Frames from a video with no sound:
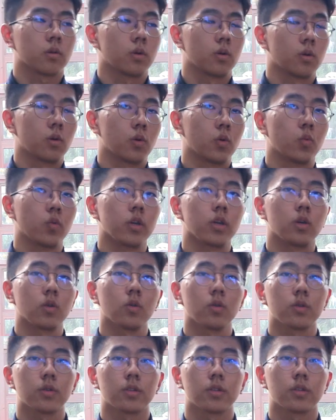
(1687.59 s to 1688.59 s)
So we
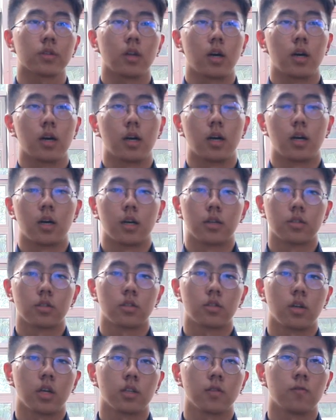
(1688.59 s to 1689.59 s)
use
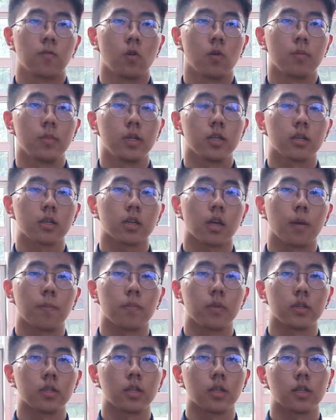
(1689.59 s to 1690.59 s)
transformer,
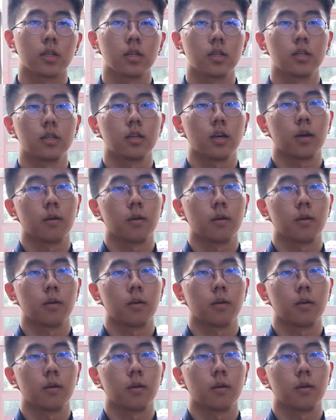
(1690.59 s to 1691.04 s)
capacitor,